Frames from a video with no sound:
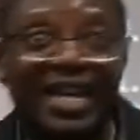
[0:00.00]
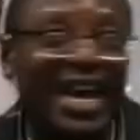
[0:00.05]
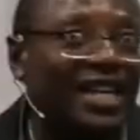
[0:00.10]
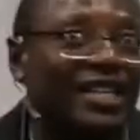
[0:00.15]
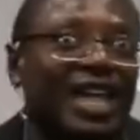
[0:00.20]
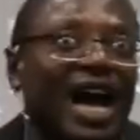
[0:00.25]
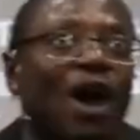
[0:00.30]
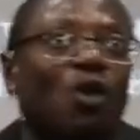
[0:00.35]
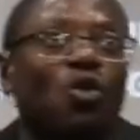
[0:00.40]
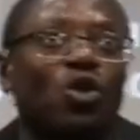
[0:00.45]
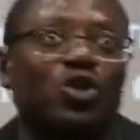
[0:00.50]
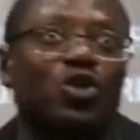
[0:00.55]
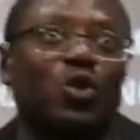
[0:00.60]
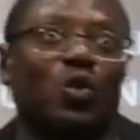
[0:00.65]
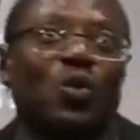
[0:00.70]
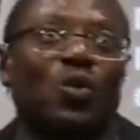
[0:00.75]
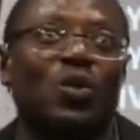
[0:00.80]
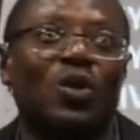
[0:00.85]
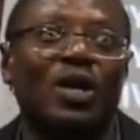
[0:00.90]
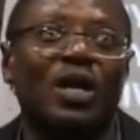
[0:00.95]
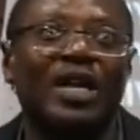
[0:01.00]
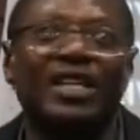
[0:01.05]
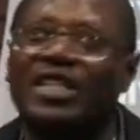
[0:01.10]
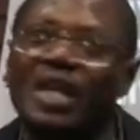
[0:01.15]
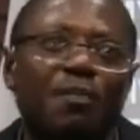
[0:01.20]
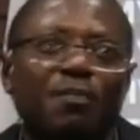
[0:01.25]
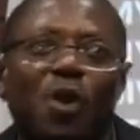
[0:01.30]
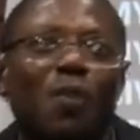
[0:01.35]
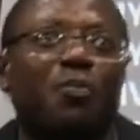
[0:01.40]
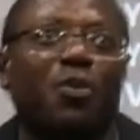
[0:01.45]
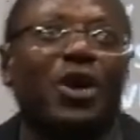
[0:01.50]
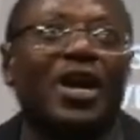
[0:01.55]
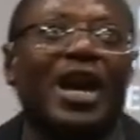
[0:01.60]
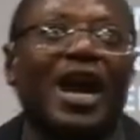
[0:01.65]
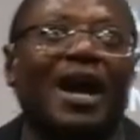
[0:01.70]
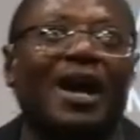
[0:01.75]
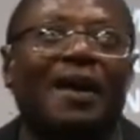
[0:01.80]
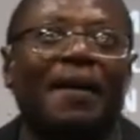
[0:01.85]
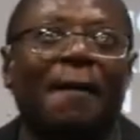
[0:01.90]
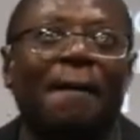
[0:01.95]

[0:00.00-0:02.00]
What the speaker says: Yes, I will do. Simple prayer.